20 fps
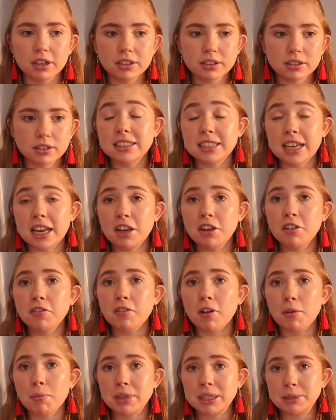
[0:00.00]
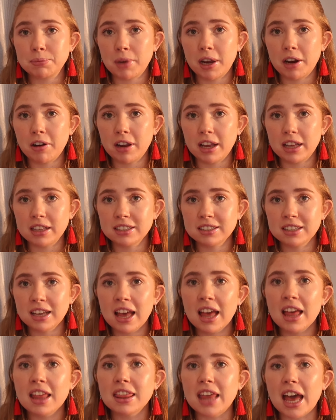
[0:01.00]
I can tell you from experience
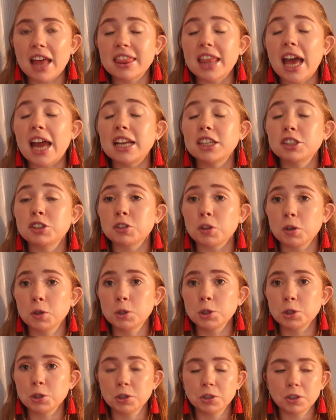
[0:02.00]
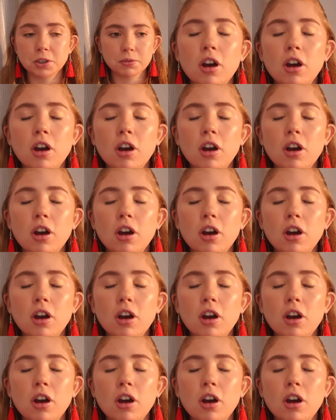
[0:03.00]
that that is so true.